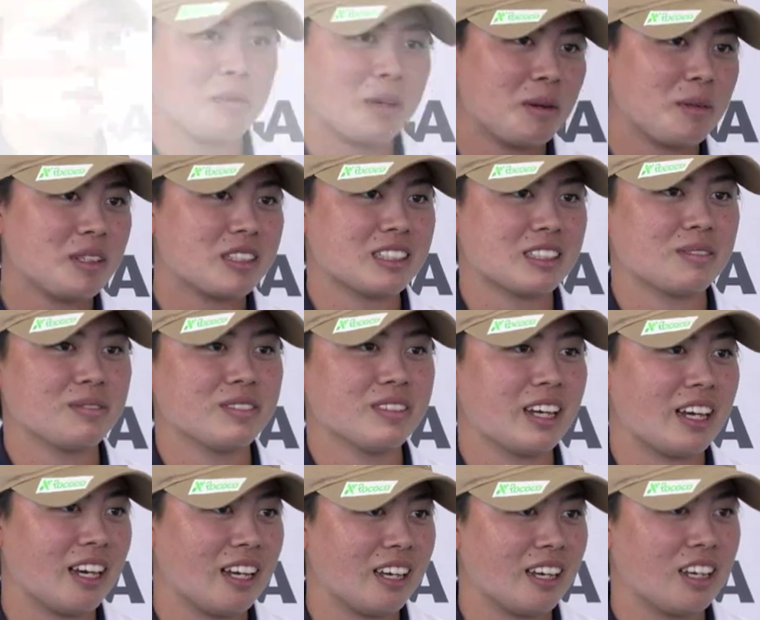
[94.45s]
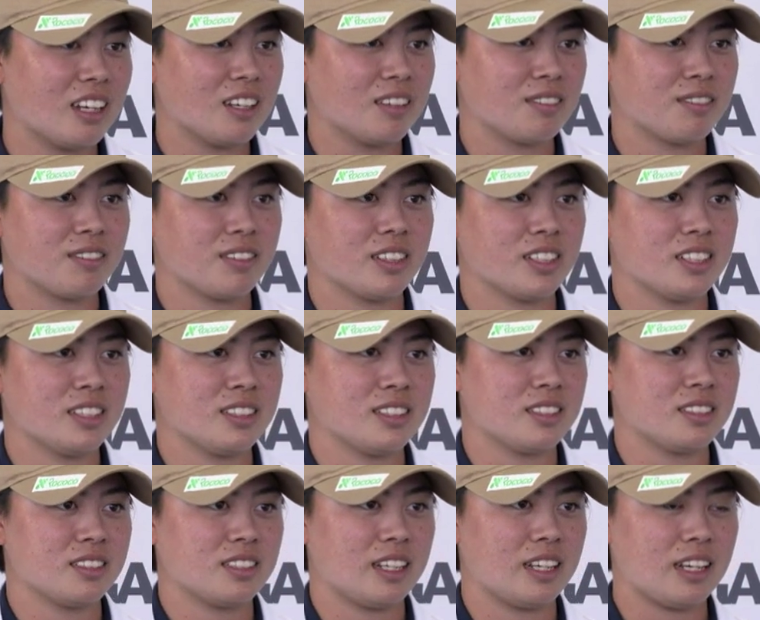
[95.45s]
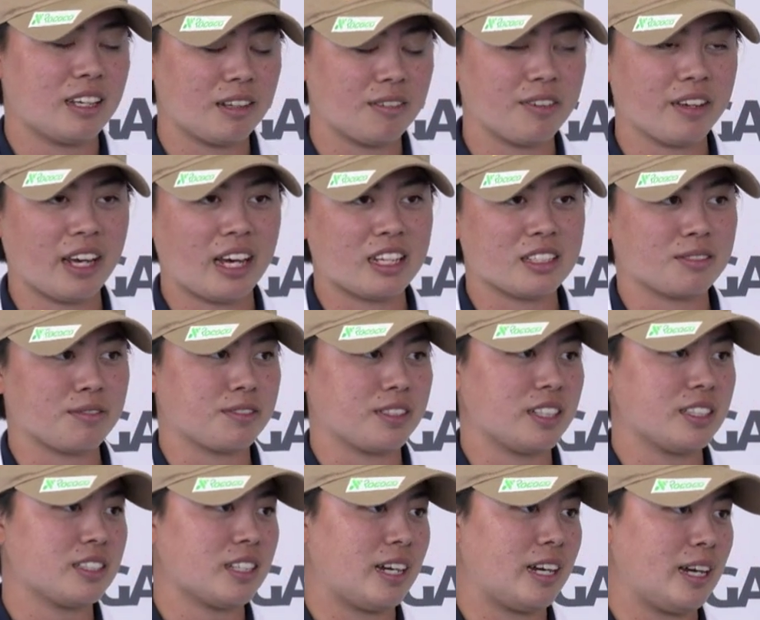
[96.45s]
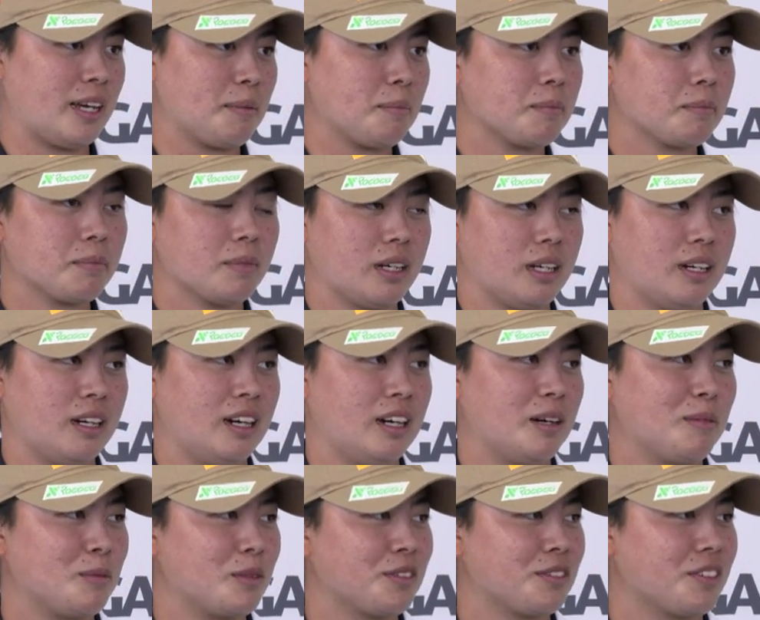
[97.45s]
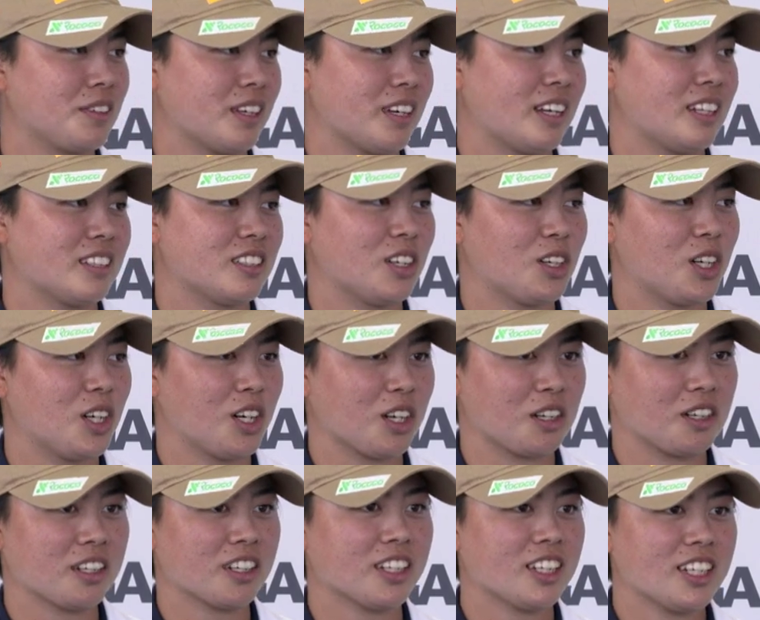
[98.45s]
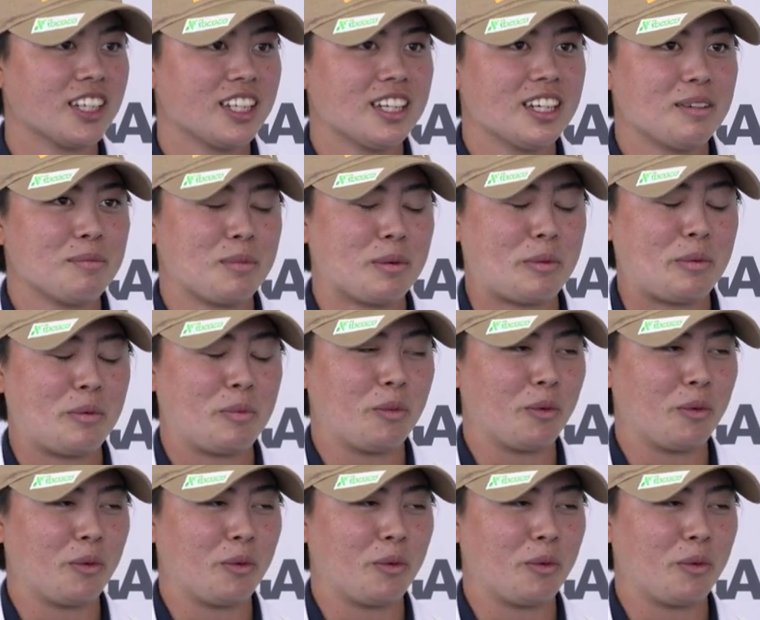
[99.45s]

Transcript: Maybe someday if his if he has a free time, um, if we can talk maybe